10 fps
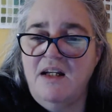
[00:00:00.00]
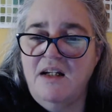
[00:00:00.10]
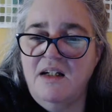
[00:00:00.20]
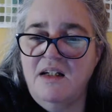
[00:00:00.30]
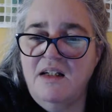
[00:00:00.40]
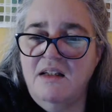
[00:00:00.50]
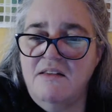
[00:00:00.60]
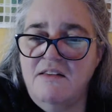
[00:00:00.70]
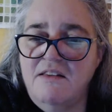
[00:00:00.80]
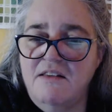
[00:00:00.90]

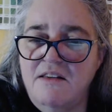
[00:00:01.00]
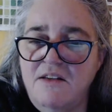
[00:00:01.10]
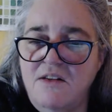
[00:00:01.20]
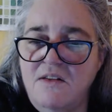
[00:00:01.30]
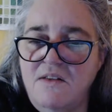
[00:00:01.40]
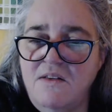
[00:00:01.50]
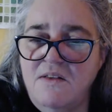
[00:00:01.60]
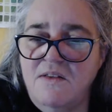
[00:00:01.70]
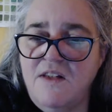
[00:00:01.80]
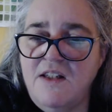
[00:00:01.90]

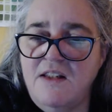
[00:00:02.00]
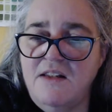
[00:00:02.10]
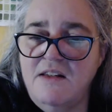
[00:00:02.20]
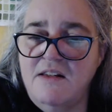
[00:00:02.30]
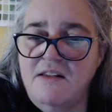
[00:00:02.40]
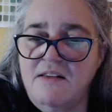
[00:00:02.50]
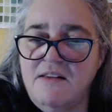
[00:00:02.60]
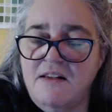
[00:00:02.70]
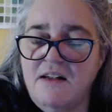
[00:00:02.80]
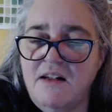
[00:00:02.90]
Sue says,